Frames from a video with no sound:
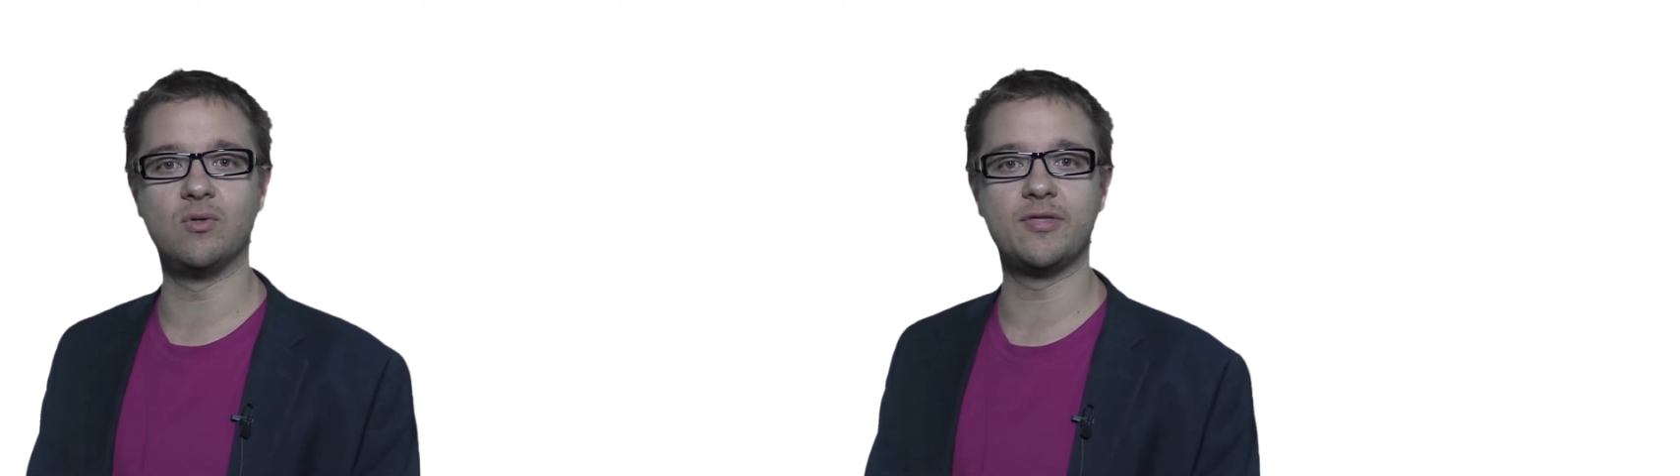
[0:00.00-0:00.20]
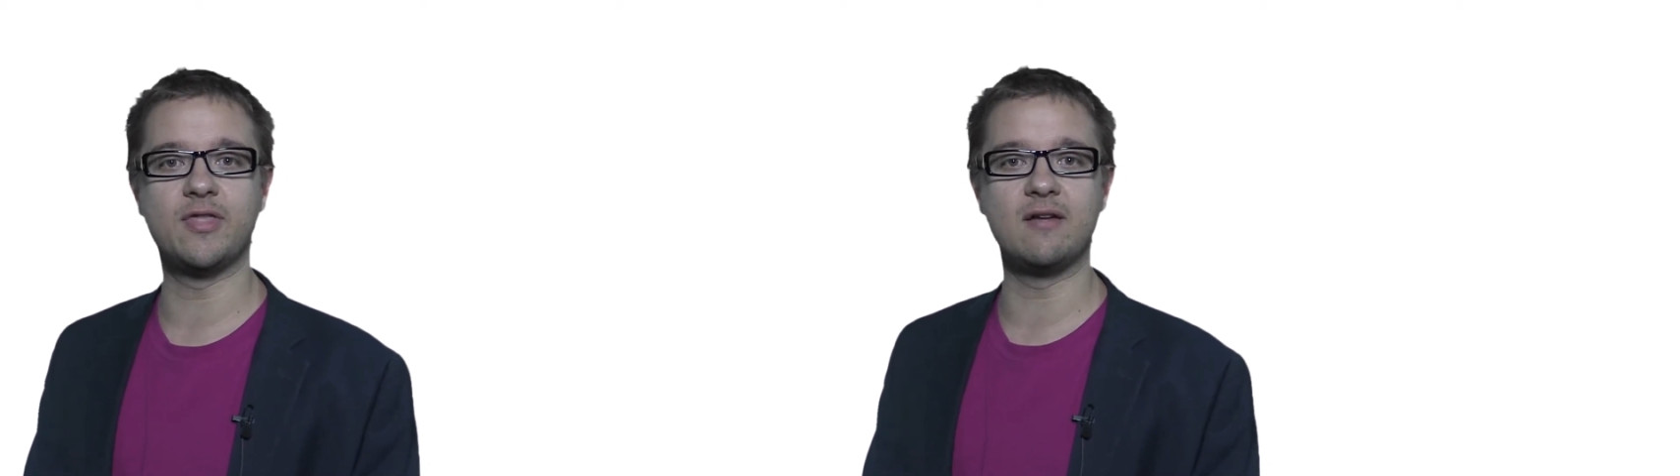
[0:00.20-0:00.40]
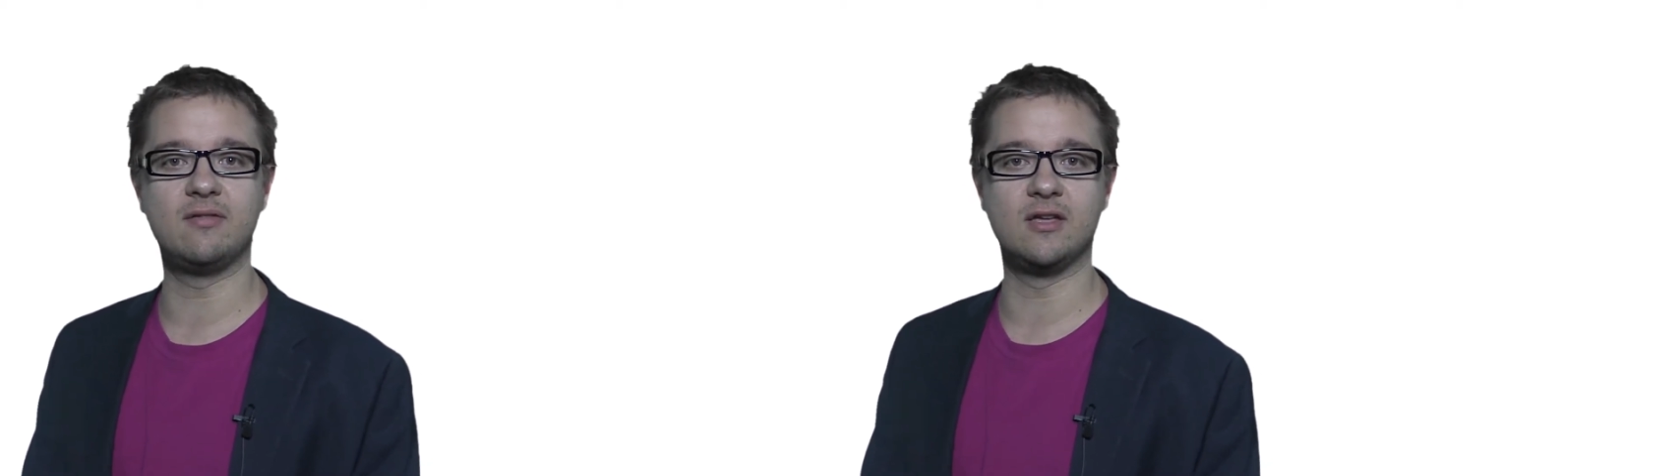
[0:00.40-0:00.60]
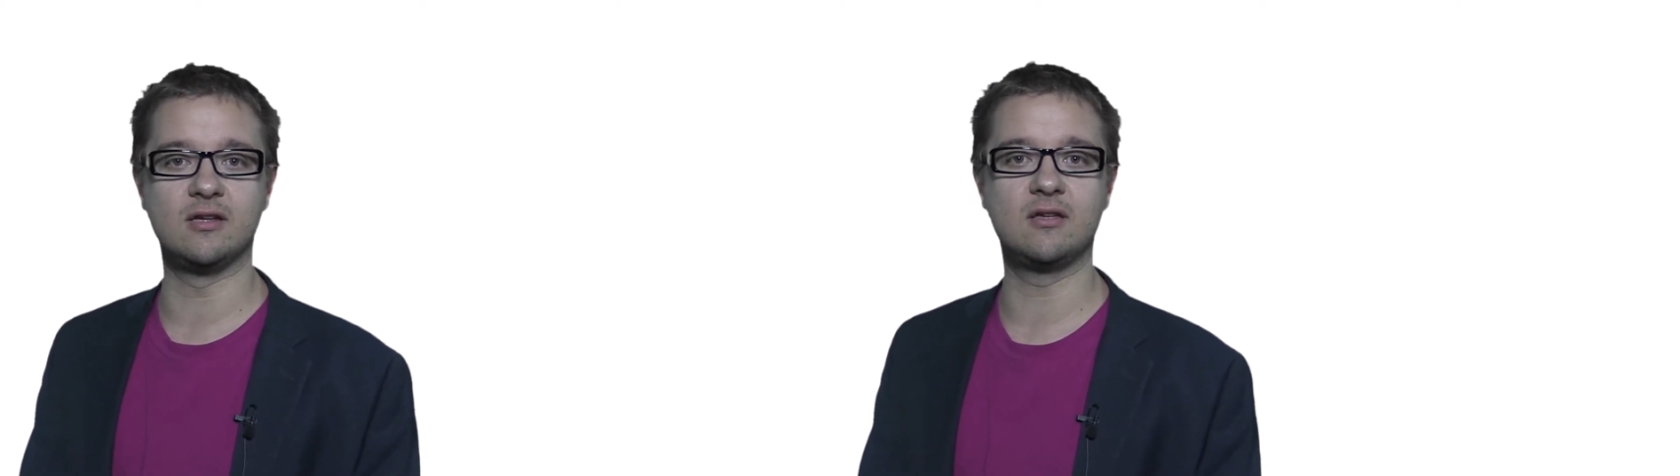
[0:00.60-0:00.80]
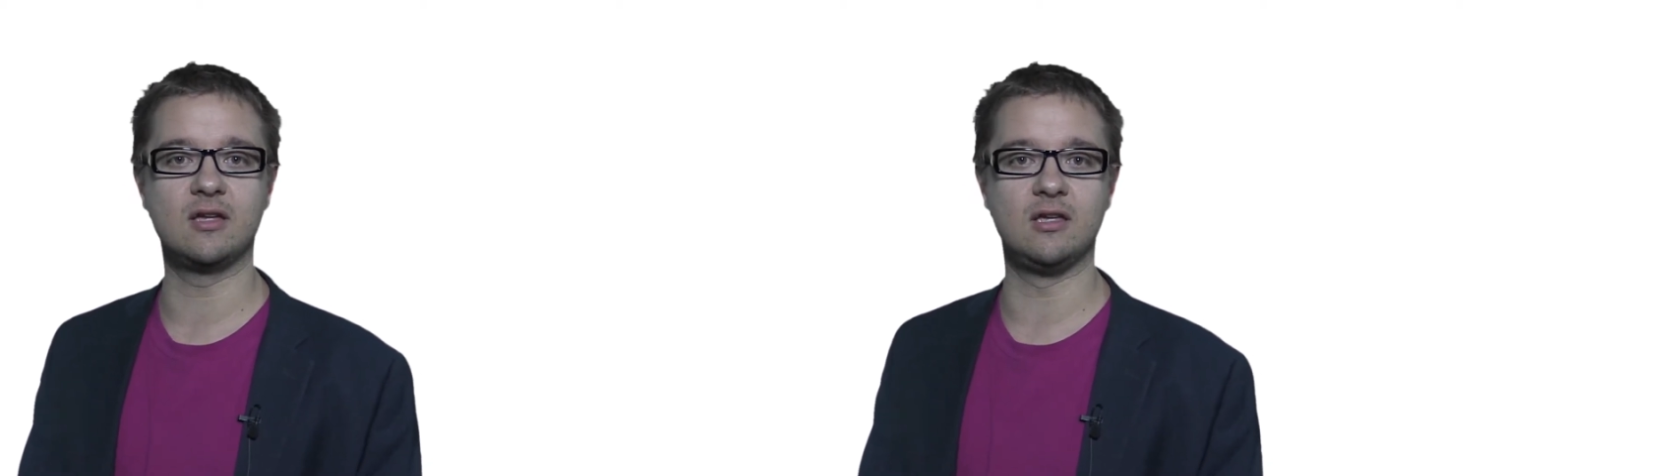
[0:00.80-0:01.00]
that they
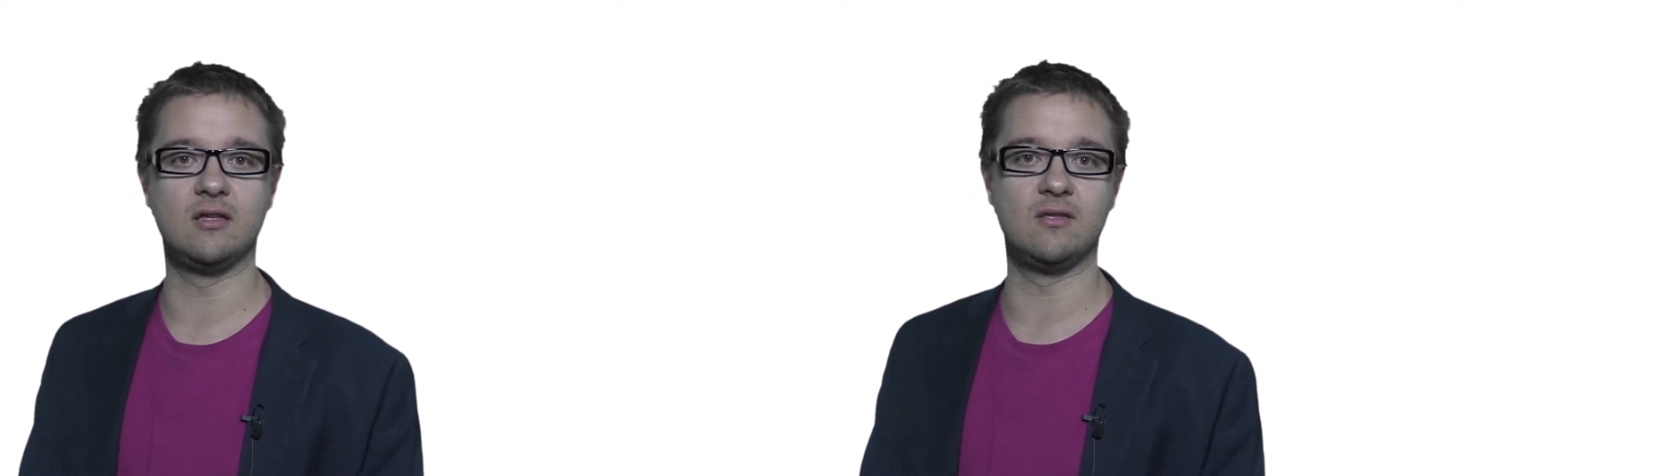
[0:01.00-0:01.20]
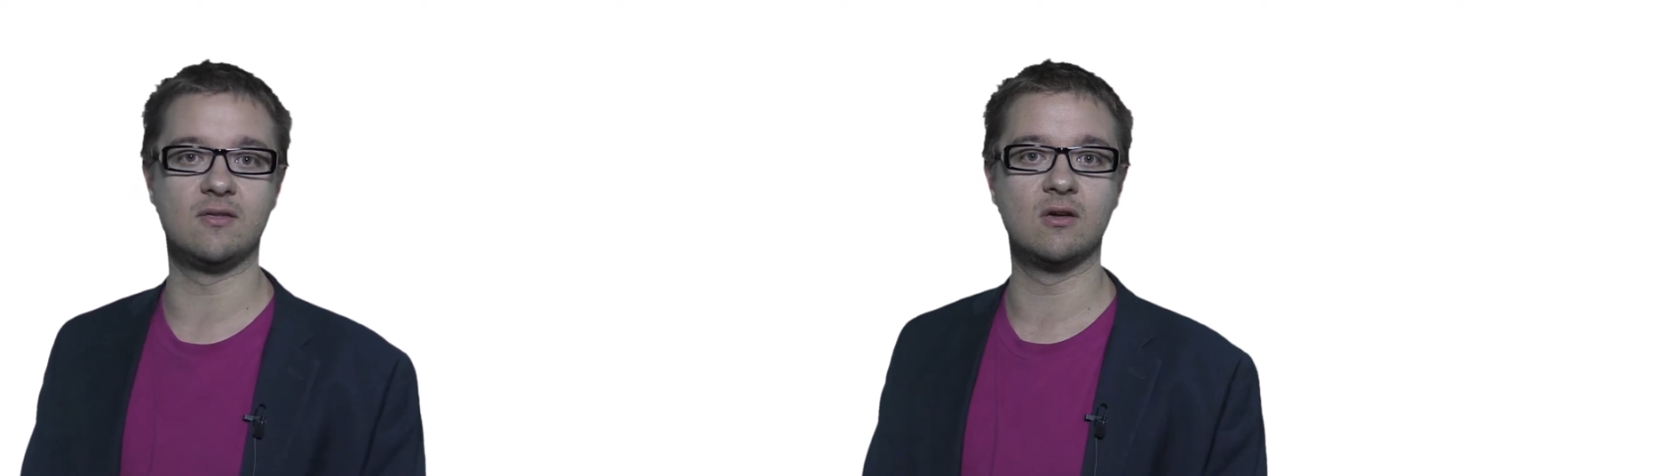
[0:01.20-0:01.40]
think is